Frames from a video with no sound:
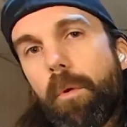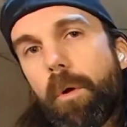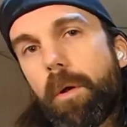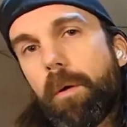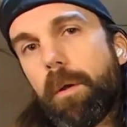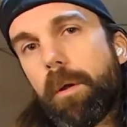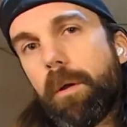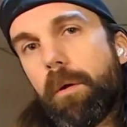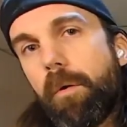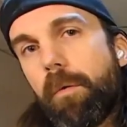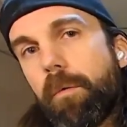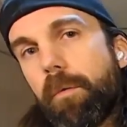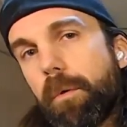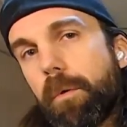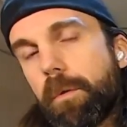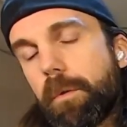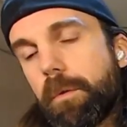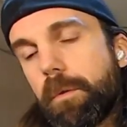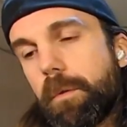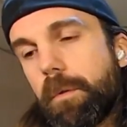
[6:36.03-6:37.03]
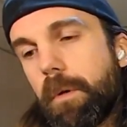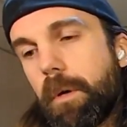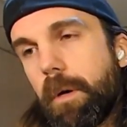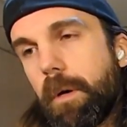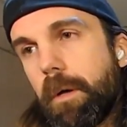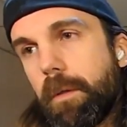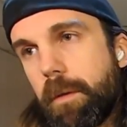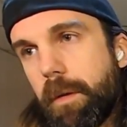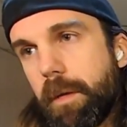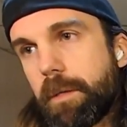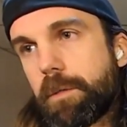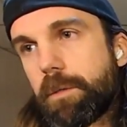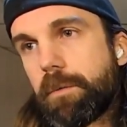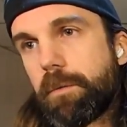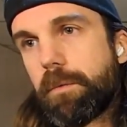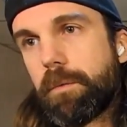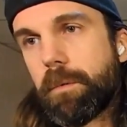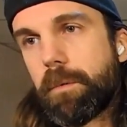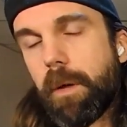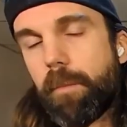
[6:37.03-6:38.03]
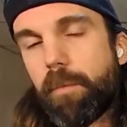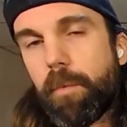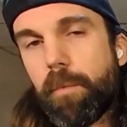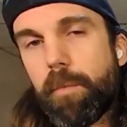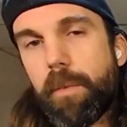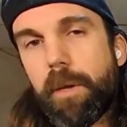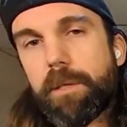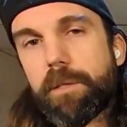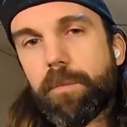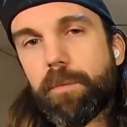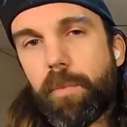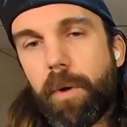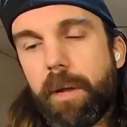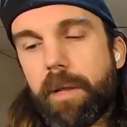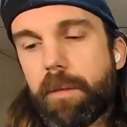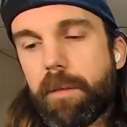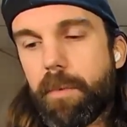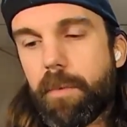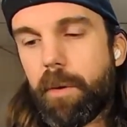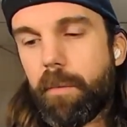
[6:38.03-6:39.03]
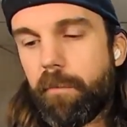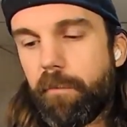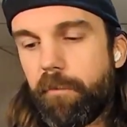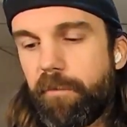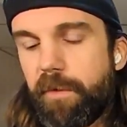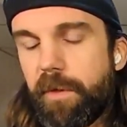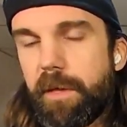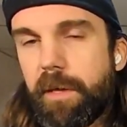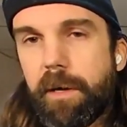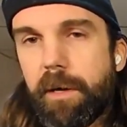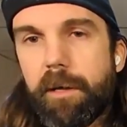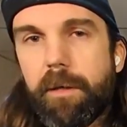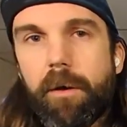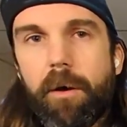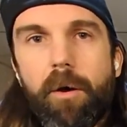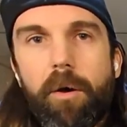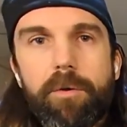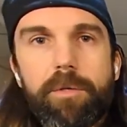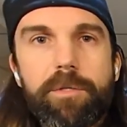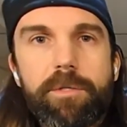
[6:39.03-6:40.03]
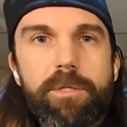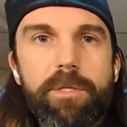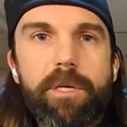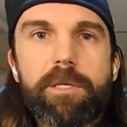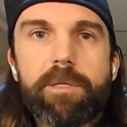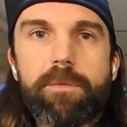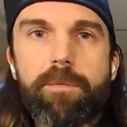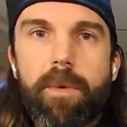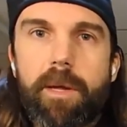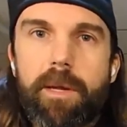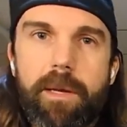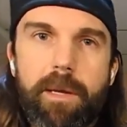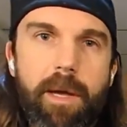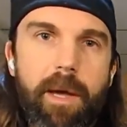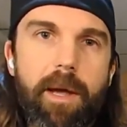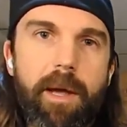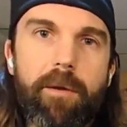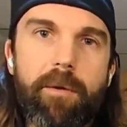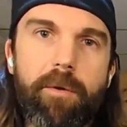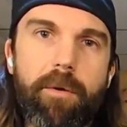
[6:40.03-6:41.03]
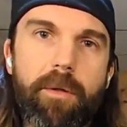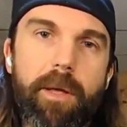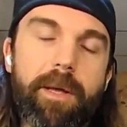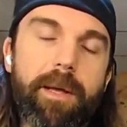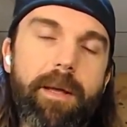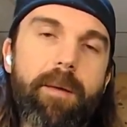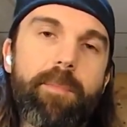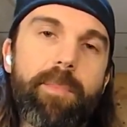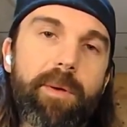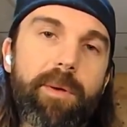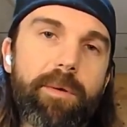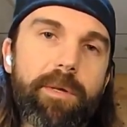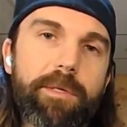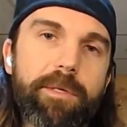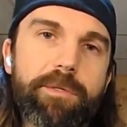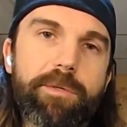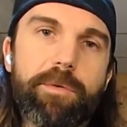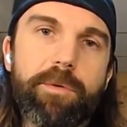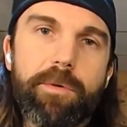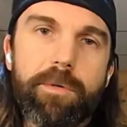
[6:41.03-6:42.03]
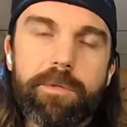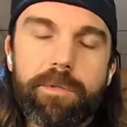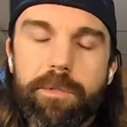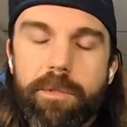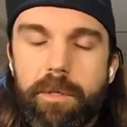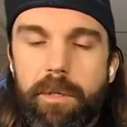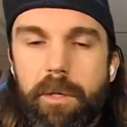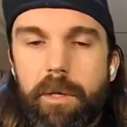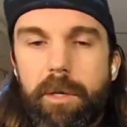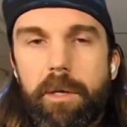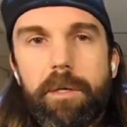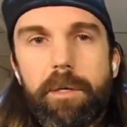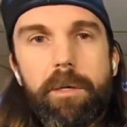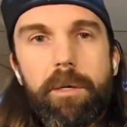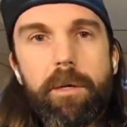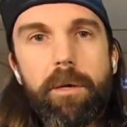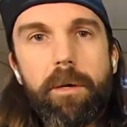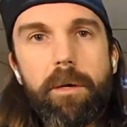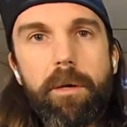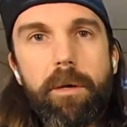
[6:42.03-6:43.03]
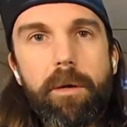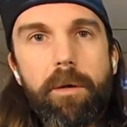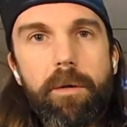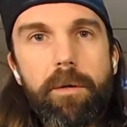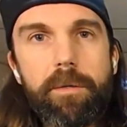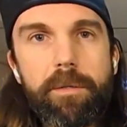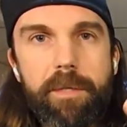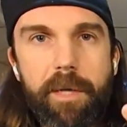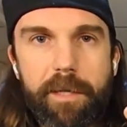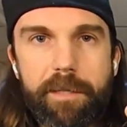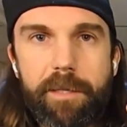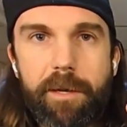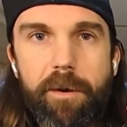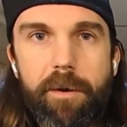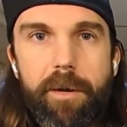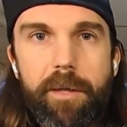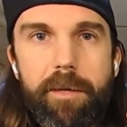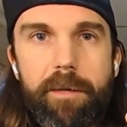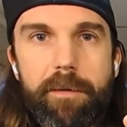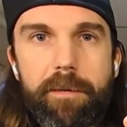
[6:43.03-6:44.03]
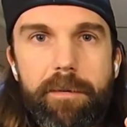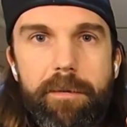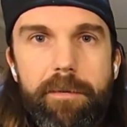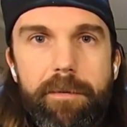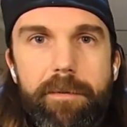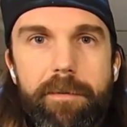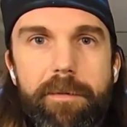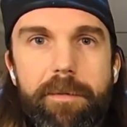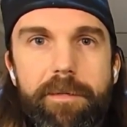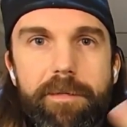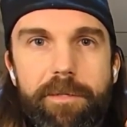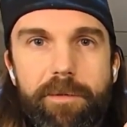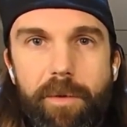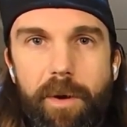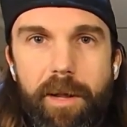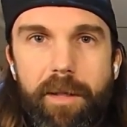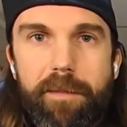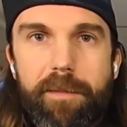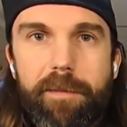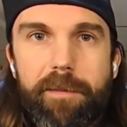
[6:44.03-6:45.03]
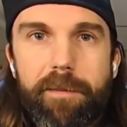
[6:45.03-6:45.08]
gonna, over the next couple minutes, break them up via our 6 main ability scores. Dexterity, strength,